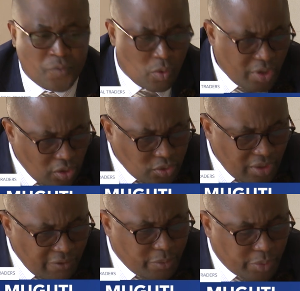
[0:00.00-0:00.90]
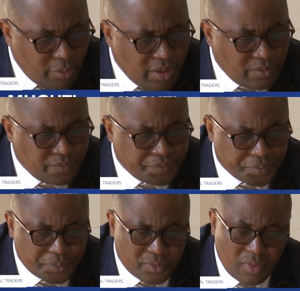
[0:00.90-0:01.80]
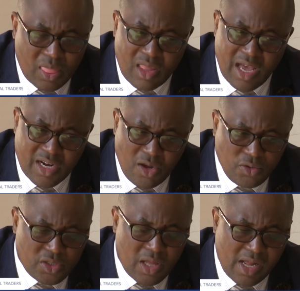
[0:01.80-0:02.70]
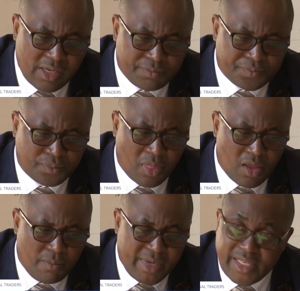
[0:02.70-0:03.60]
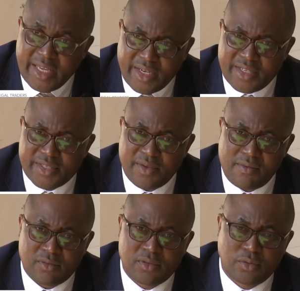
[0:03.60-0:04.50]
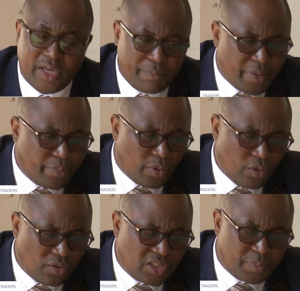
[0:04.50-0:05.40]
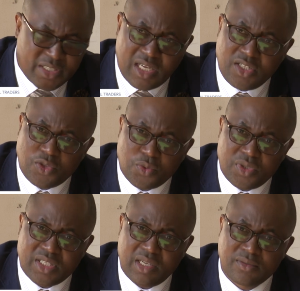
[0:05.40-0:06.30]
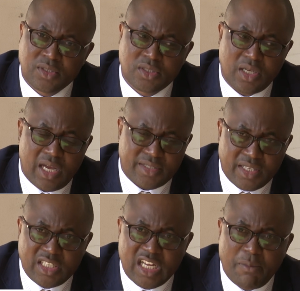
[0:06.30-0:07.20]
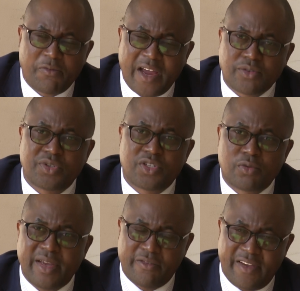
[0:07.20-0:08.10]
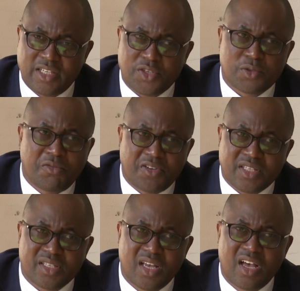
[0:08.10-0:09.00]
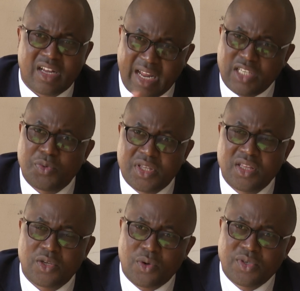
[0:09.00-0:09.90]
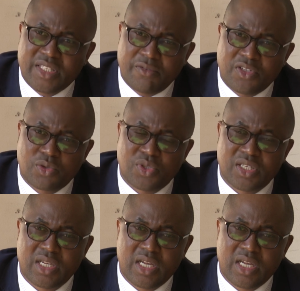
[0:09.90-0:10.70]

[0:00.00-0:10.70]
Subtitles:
We also have a problem around many areas where people, especially in Stungiza, are setting up factories to manufacture sofas right within the road servitude.